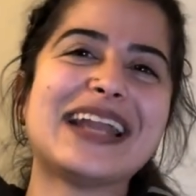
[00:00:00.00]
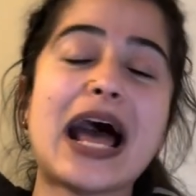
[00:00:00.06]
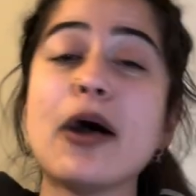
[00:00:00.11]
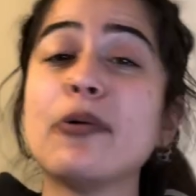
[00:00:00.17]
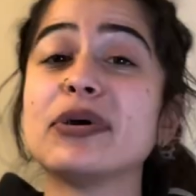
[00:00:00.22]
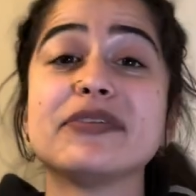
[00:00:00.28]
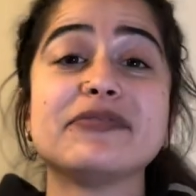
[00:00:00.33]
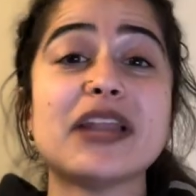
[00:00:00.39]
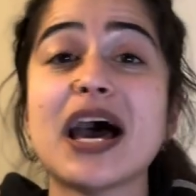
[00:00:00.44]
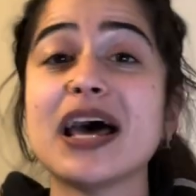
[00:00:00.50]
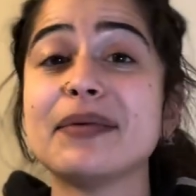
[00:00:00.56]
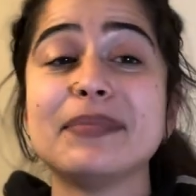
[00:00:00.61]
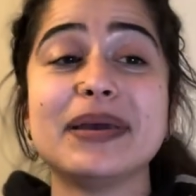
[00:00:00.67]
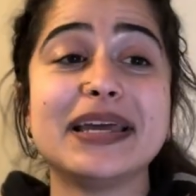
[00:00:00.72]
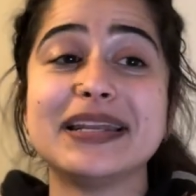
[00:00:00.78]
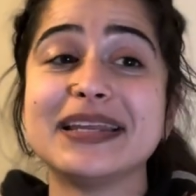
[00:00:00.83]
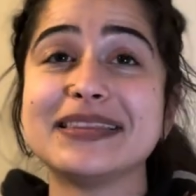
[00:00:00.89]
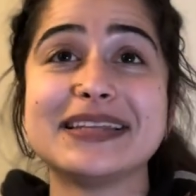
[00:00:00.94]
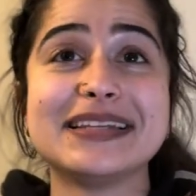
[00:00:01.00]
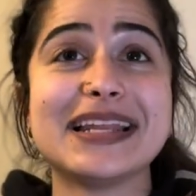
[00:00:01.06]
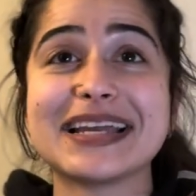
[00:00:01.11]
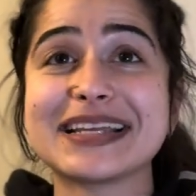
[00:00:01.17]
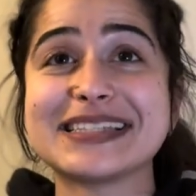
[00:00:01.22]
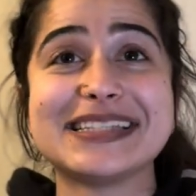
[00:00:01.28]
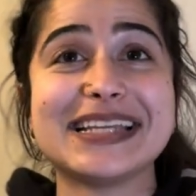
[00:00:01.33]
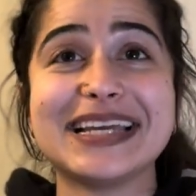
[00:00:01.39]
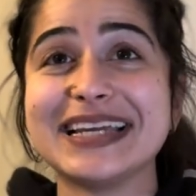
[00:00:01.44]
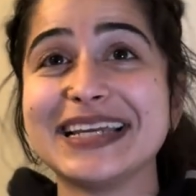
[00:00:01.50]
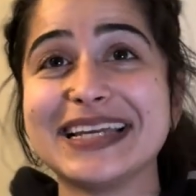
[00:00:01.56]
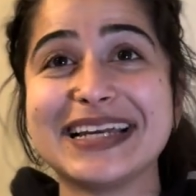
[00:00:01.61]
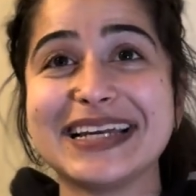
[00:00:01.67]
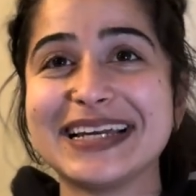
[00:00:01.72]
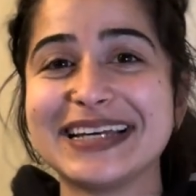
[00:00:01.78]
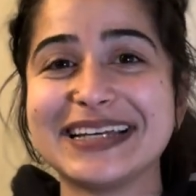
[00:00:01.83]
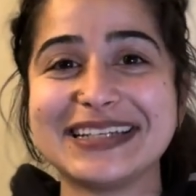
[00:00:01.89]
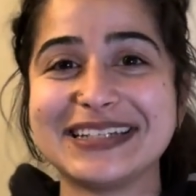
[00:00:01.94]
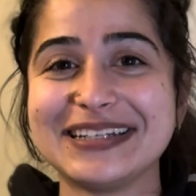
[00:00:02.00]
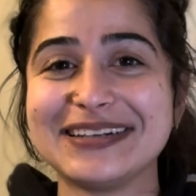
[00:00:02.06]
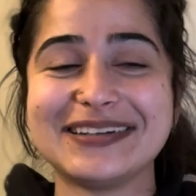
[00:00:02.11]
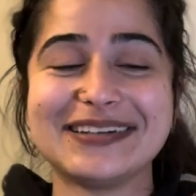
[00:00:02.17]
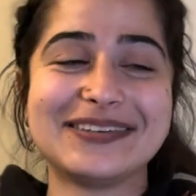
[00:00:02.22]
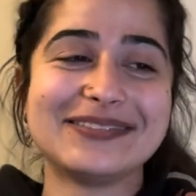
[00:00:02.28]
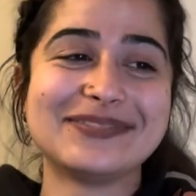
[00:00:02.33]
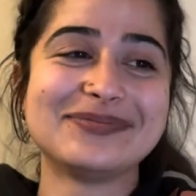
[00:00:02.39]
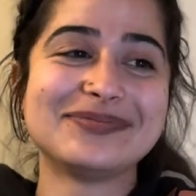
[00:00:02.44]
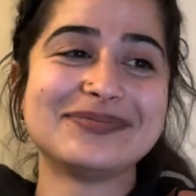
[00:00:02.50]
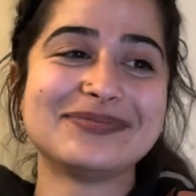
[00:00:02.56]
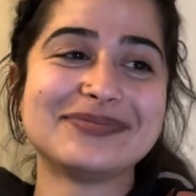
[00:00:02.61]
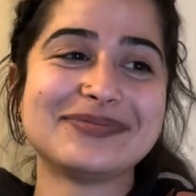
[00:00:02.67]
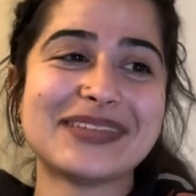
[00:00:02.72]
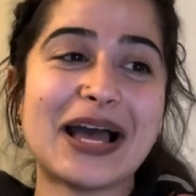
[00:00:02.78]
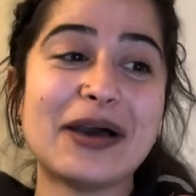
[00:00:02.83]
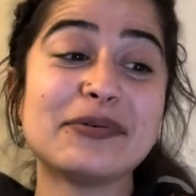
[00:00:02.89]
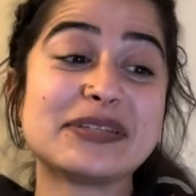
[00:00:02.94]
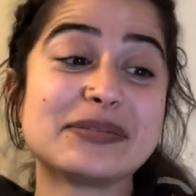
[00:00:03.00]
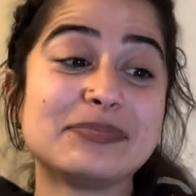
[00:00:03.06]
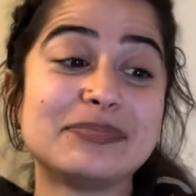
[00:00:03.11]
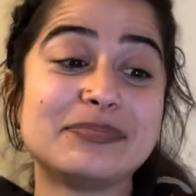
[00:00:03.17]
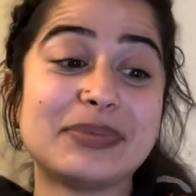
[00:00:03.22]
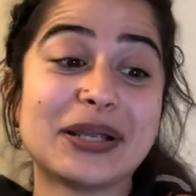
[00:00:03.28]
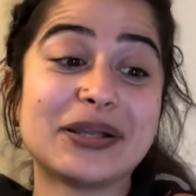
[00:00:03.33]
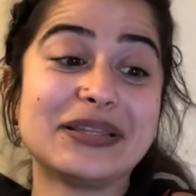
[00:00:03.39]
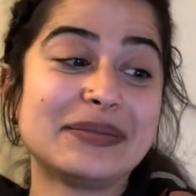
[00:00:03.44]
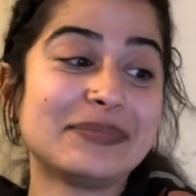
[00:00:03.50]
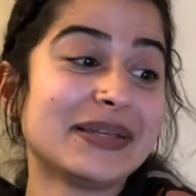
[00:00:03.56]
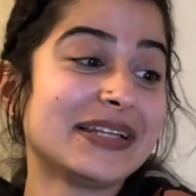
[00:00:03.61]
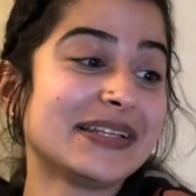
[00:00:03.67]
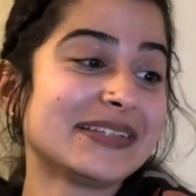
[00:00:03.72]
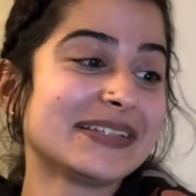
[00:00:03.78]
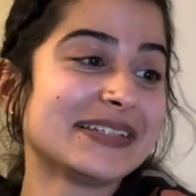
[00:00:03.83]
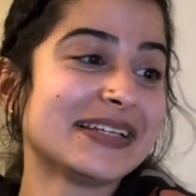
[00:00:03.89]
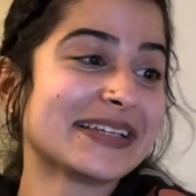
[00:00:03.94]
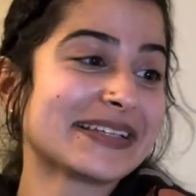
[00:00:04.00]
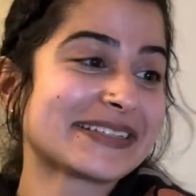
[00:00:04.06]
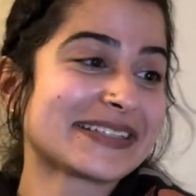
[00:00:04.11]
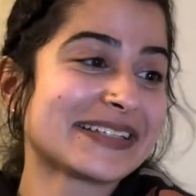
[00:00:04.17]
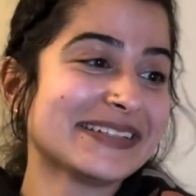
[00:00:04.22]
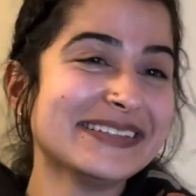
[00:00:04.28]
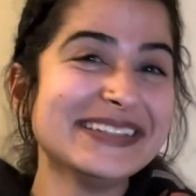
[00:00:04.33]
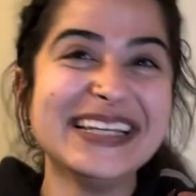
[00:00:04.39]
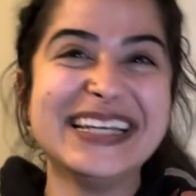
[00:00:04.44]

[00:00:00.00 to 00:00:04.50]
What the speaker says: I would have not made it the next day. No. I would have barely made it the next day.